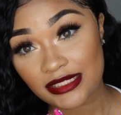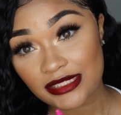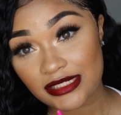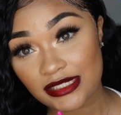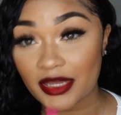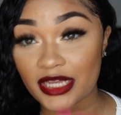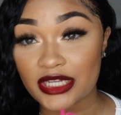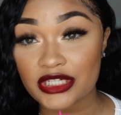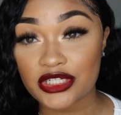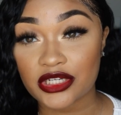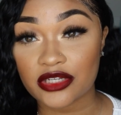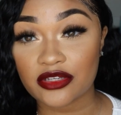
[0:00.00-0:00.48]

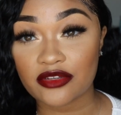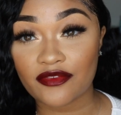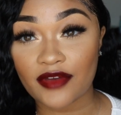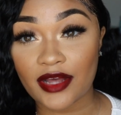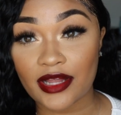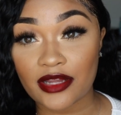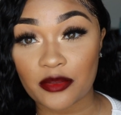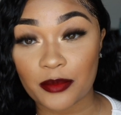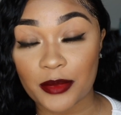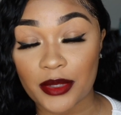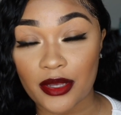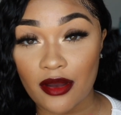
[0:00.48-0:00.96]
Make sure you
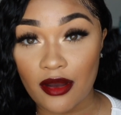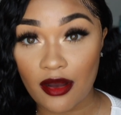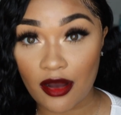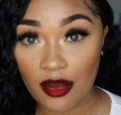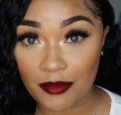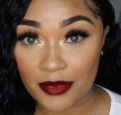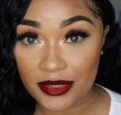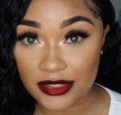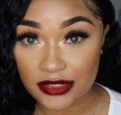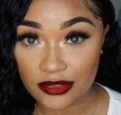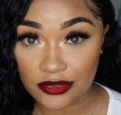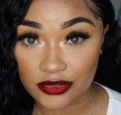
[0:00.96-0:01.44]
follow me on all
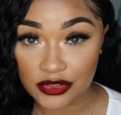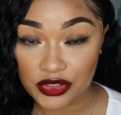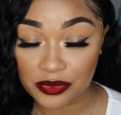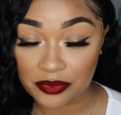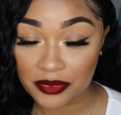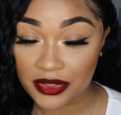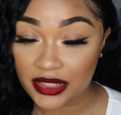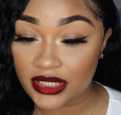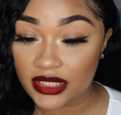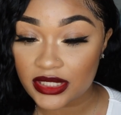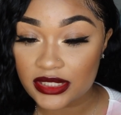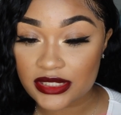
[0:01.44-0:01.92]
my social
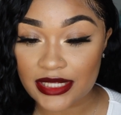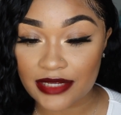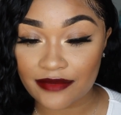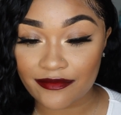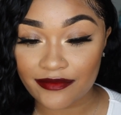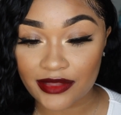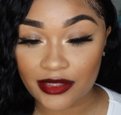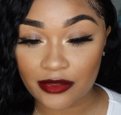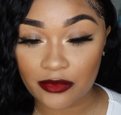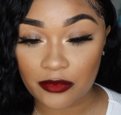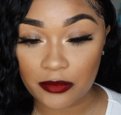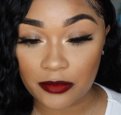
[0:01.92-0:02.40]
medias.
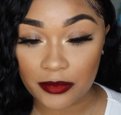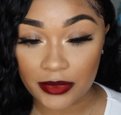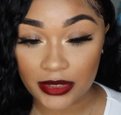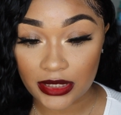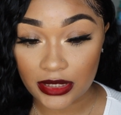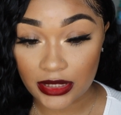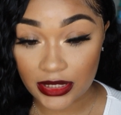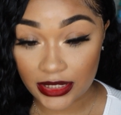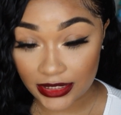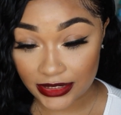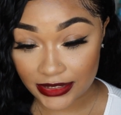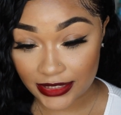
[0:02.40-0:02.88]
Everything will be
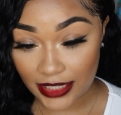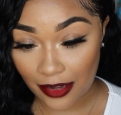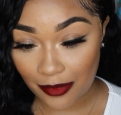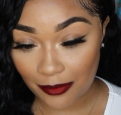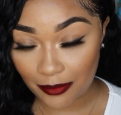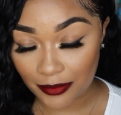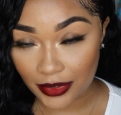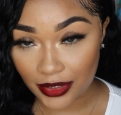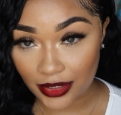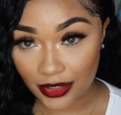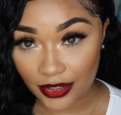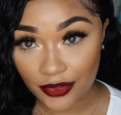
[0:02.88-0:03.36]
linked down
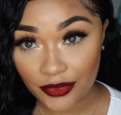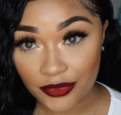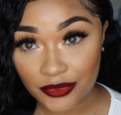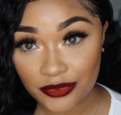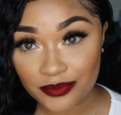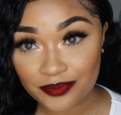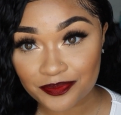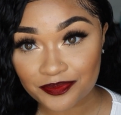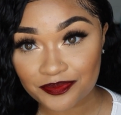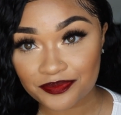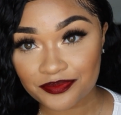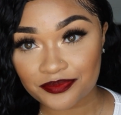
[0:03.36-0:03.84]
below,
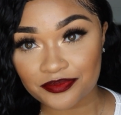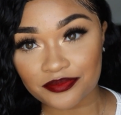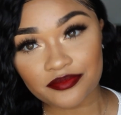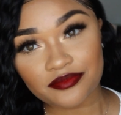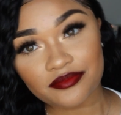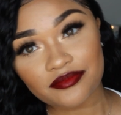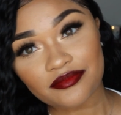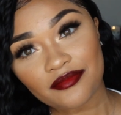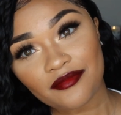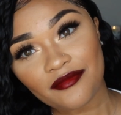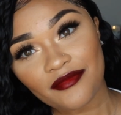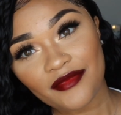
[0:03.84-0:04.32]

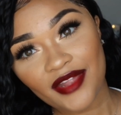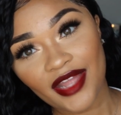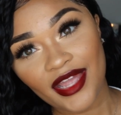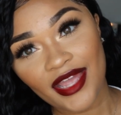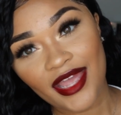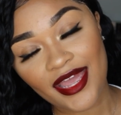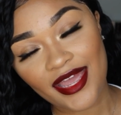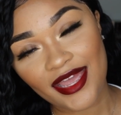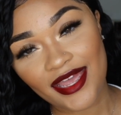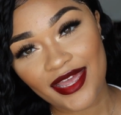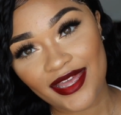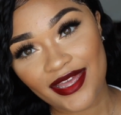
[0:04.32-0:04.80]

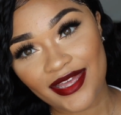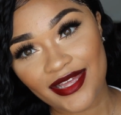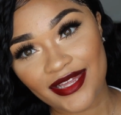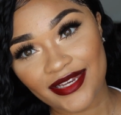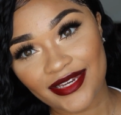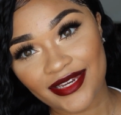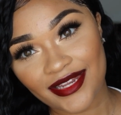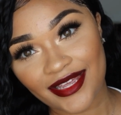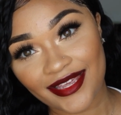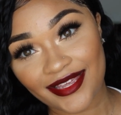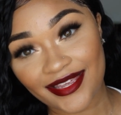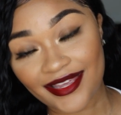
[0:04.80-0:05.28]
and
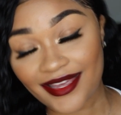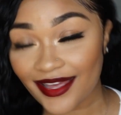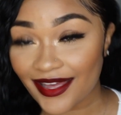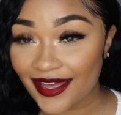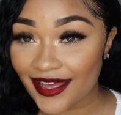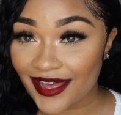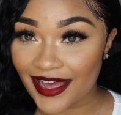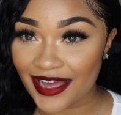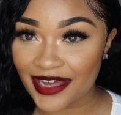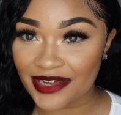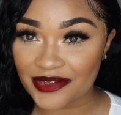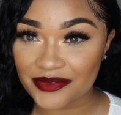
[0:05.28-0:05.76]
yeah,
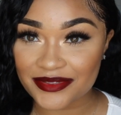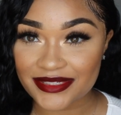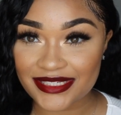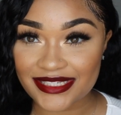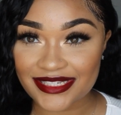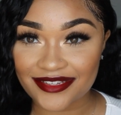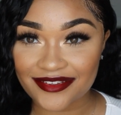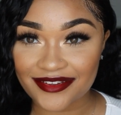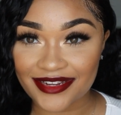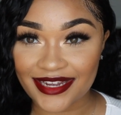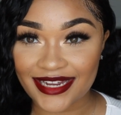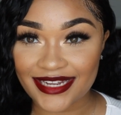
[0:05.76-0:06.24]
I will see
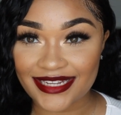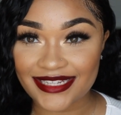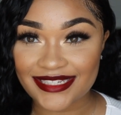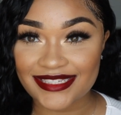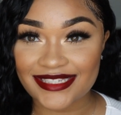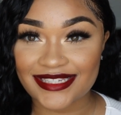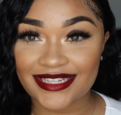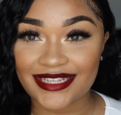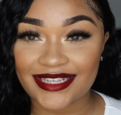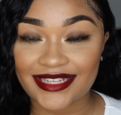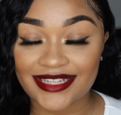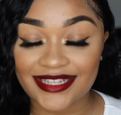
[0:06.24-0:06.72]
you guys
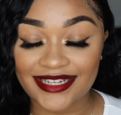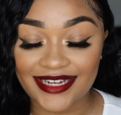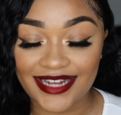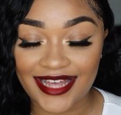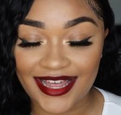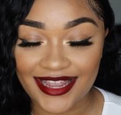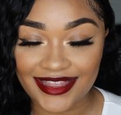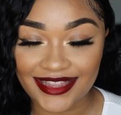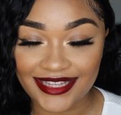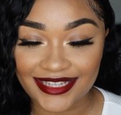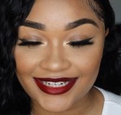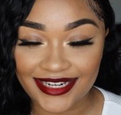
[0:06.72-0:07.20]

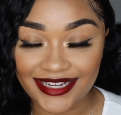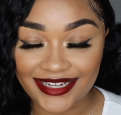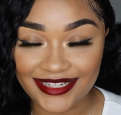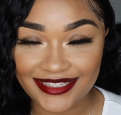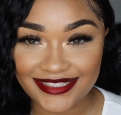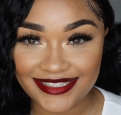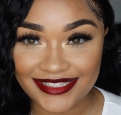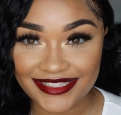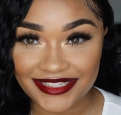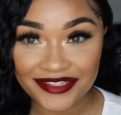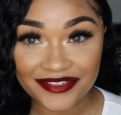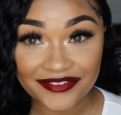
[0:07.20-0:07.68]
in the next
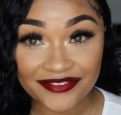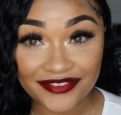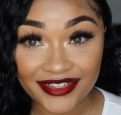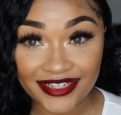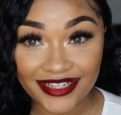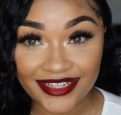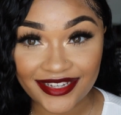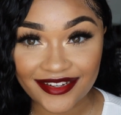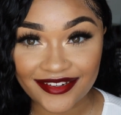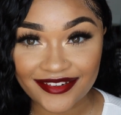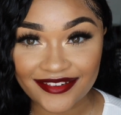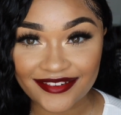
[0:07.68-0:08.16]

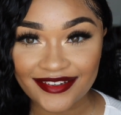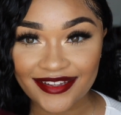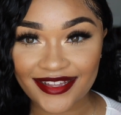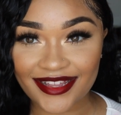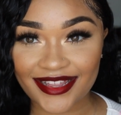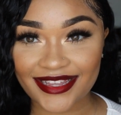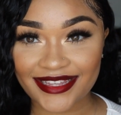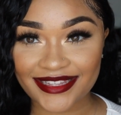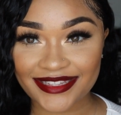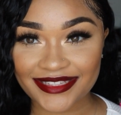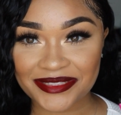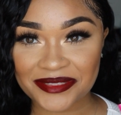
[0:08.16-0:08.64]
video.
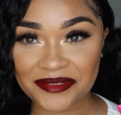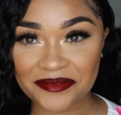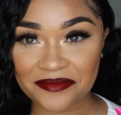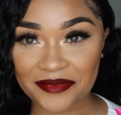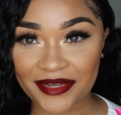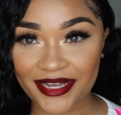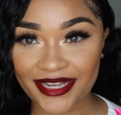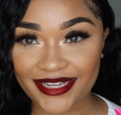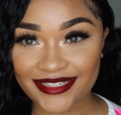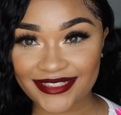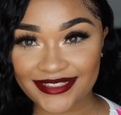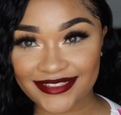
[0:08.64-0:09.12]

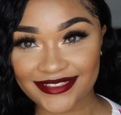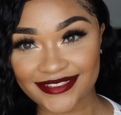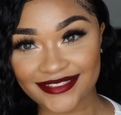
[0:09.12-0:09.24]
Bye.